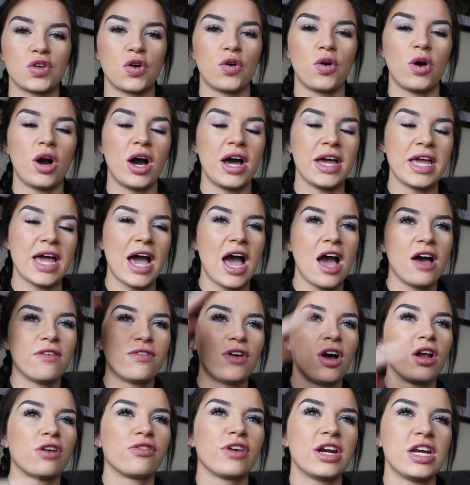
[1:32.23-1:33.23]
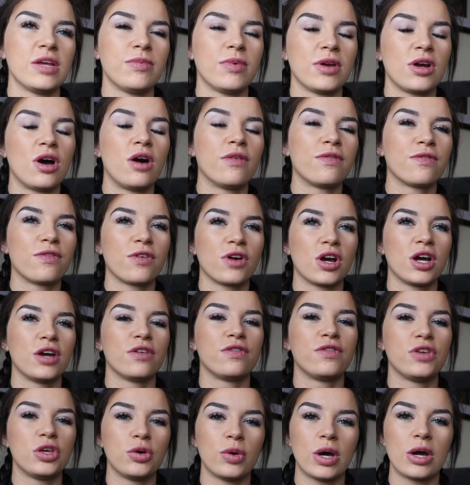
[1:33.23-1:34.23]
So I have already been up for
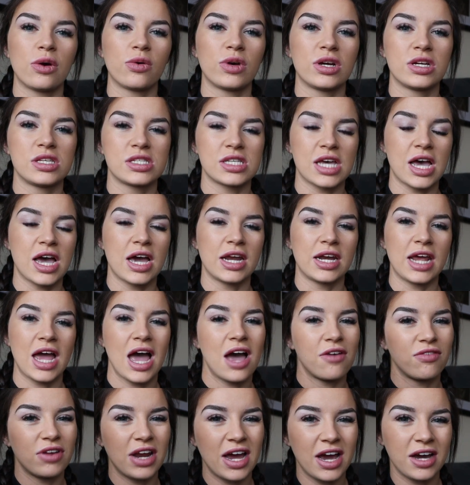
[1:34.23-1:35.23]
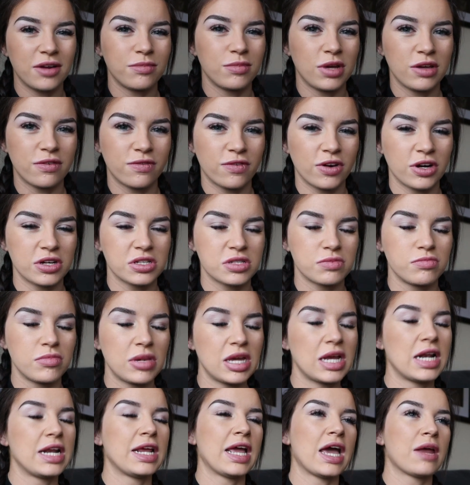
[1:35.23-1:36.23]
a few hours and I haven't had my first
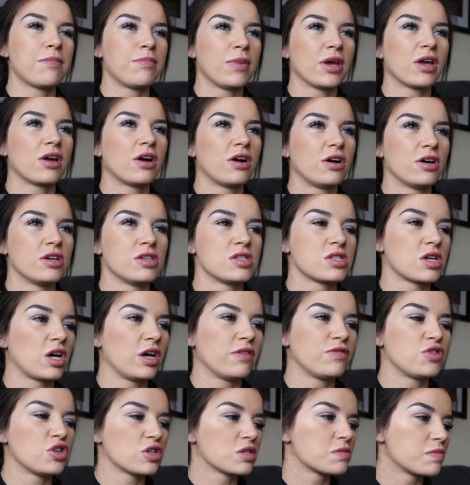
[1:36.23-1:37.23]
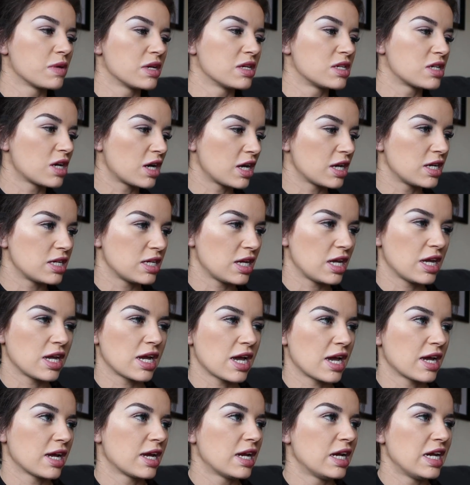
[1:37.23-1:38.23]
meal yet because I've just been
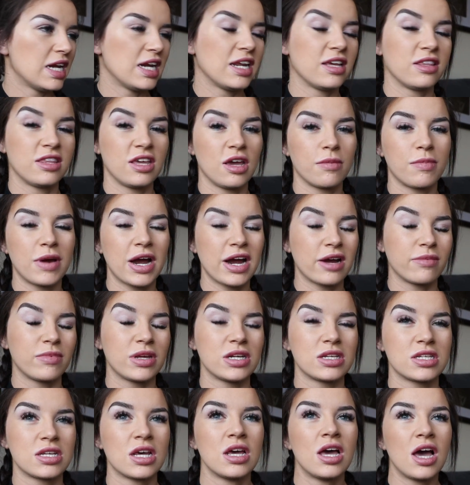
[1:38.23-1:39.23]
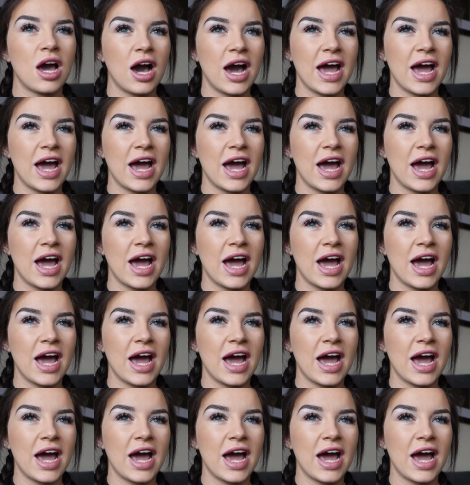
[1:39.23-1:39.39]
tidying and cleaning the apartment.